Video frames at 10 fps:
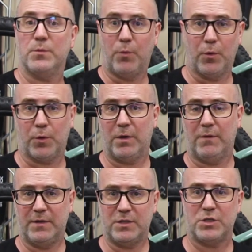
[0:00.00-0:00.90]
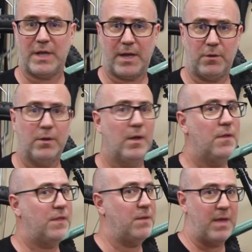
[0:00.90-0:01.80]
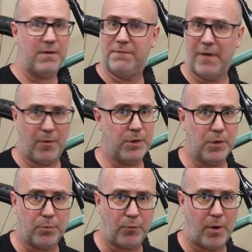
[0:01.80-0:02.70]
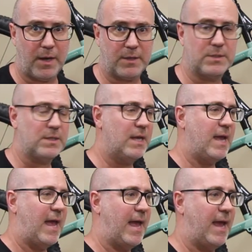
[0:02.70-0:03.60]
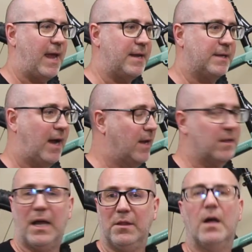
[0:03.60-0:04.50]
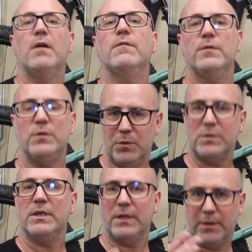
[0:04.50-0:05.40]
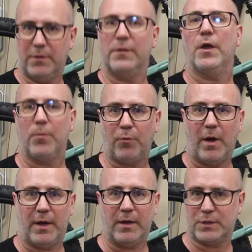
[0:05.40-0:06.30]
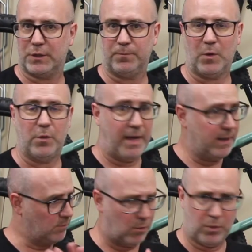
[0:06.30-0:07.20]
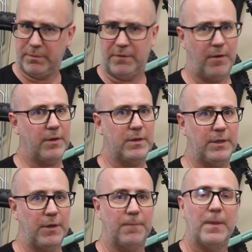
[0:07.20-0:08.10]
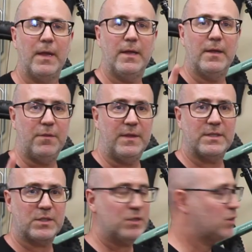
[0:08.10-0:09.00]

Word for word: supporter of this channel. They make very good products, and I, I love using their products, okay? I want to be very clear. This